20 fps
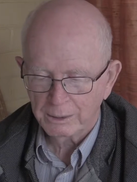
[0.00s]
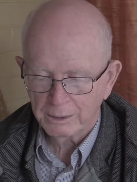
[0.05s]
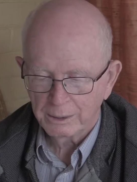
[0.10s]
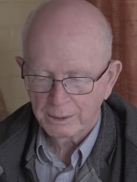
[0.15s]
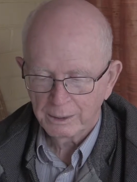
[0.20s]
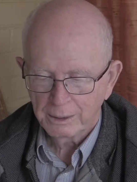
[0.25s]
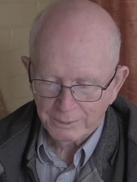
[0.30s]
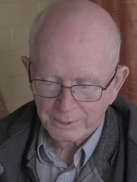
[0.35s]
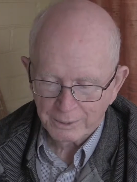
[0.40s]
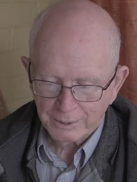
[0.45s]

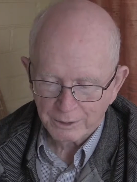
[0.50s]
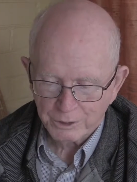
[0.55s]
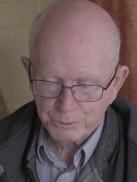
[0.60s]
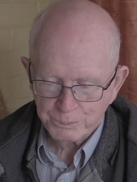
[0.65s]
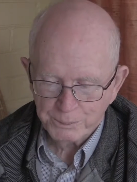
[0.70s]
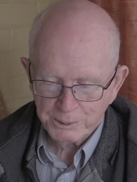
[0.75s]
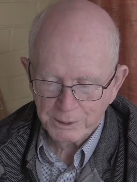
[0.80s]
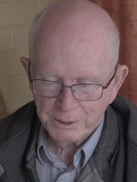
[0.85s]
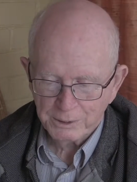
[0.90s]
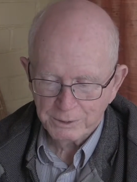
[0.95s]
their
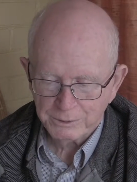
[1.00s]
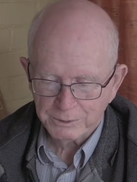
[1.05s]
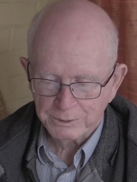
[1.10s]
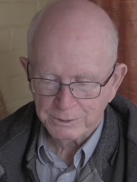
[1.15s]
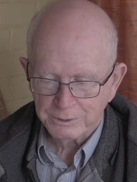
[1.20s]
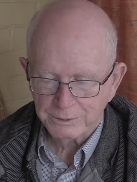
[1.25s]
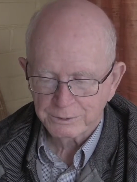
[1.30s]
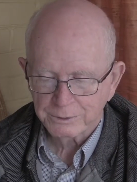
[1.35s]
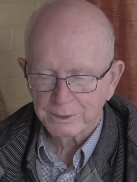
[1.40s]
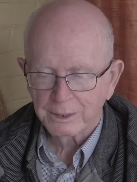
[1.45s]

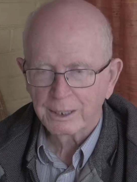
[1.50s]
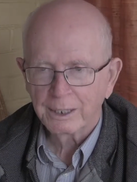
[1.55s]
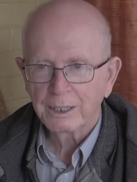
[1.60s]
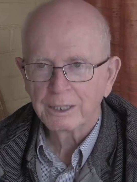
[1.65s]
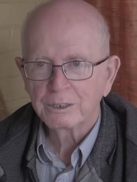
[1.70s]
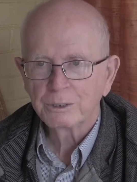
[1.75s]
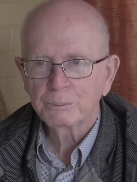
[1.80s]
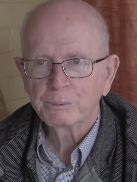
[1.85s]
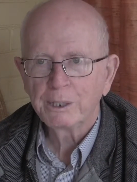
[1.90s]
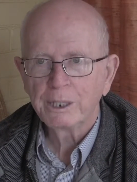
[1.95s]
experiences as
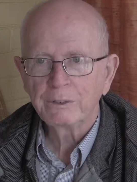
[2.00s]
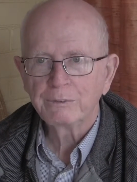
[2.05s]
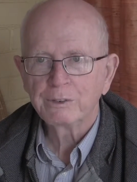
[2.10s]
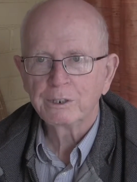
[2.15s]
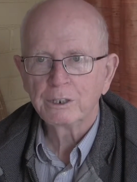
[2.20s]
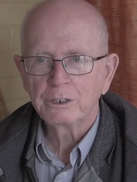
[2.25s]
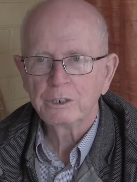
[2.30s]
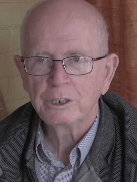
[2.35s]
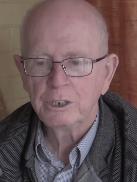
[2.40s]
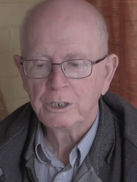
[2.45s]
PlayFair
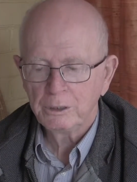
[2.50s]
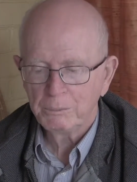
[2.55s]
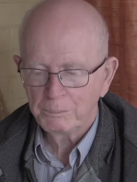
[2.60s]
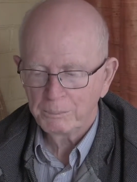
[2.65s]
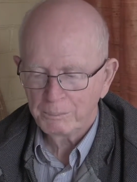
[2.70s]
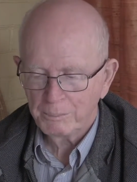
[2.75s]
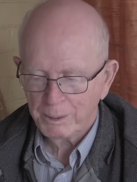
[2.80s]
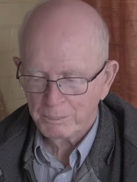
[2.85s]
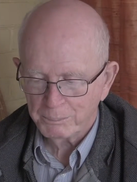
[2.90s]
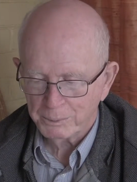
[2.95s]
team
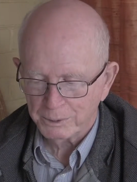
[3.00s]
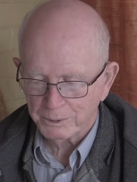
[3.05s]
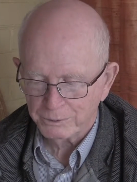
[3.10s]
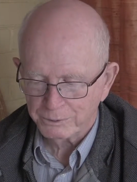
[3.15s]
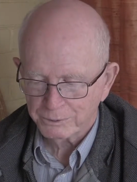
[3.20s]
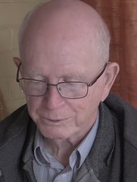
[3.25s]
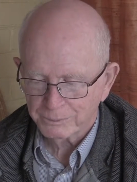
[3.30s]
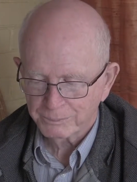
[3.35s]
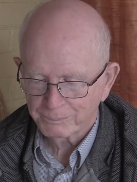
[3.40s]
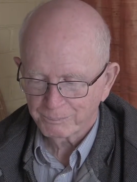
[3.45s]
members.
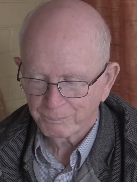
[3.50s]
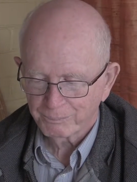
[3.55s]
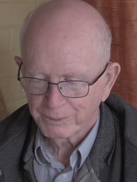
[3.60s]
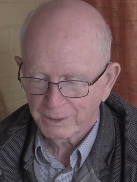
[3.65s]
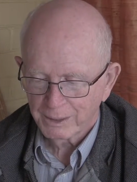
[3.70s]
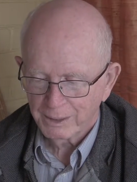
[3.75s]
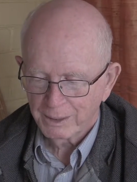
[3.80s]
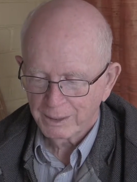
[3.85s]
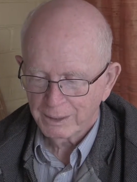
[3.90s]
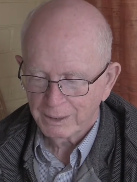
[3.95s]

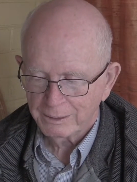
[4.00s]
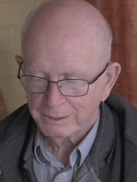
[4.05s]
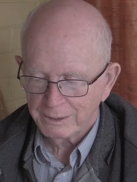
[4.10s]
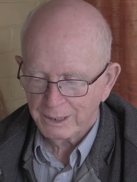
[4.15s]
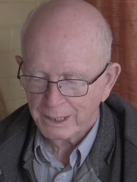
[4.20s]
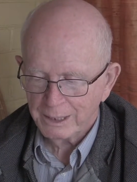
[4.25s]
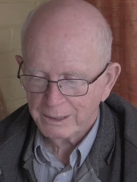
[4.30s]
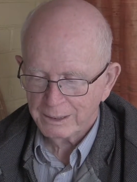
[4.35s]
Data